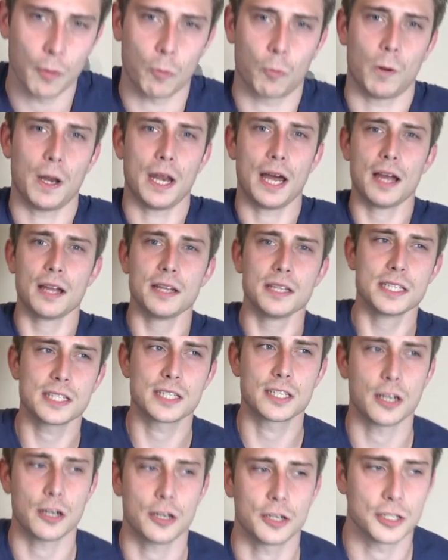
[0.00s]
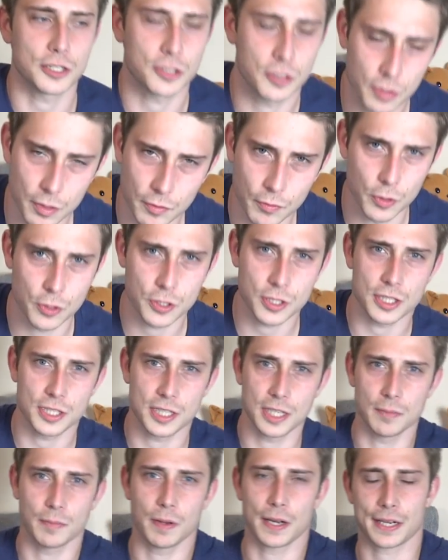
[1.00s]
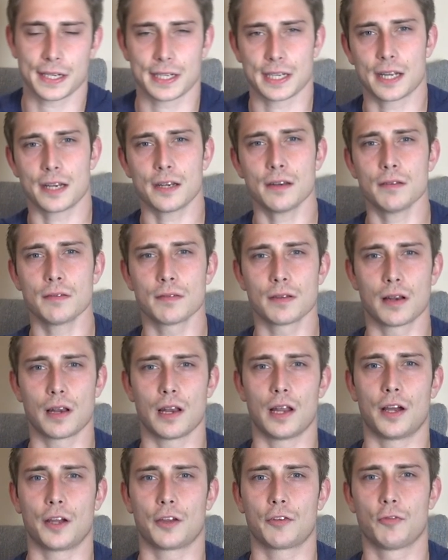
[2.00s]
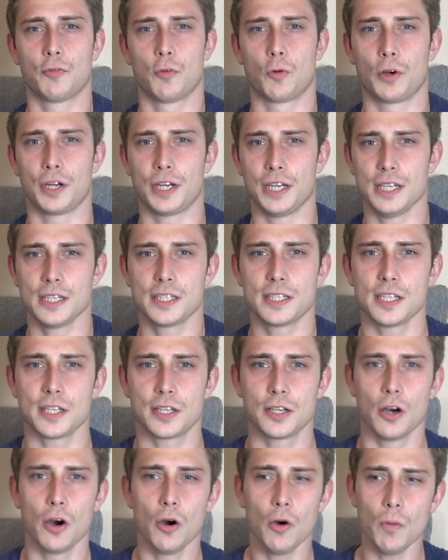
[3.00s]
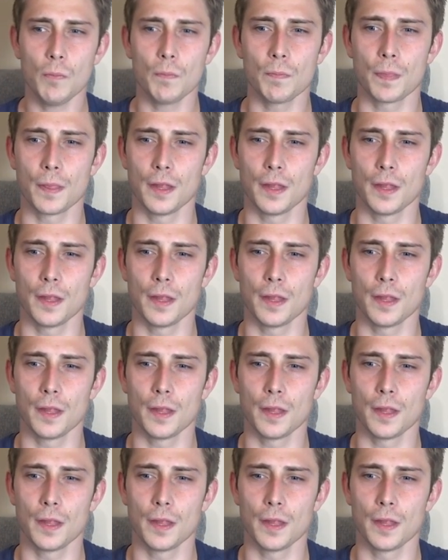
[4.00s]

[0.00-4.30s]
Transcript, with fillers: When I started university back then, like 4 years ago,